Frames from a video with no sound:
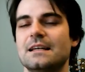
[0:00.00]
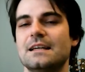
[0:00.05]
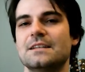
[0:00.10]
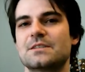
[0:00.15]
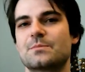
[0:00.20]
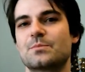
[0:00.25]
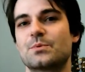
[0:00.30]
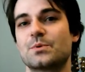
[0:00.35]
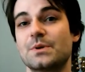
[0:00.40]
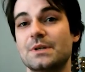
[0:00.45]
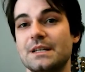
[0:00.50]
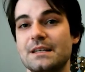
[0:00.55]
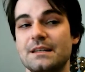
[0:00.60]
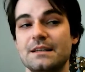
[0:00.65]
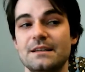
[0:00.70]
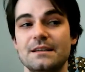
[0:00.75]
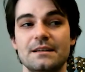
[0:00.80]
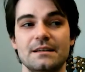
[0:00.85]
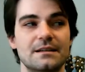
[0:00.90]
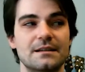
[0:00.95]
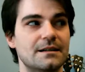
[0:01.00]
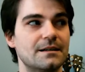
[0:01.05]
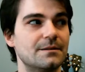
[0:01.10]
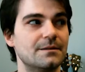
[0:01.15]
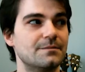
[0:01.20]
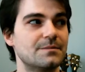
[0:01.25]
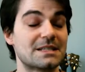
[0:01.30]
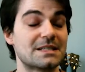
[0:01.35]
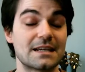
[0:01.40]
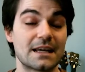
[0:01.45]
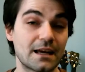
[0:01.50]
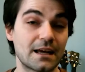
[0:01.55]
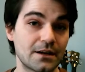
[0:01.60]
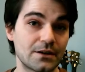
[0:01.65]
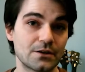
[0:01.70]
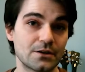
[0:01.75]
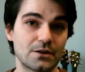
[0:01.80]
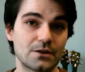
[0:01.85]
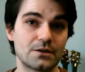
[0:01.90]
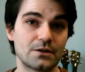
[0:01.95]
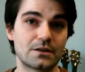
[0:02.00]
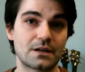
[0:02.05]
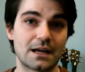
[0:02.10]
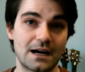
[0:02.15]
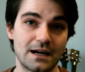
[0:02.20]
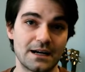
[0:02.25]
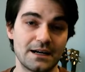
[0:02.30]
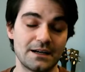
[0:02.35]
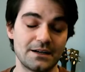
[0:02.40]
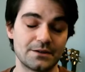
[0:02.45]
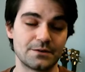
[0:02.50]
it's a pretty standard kind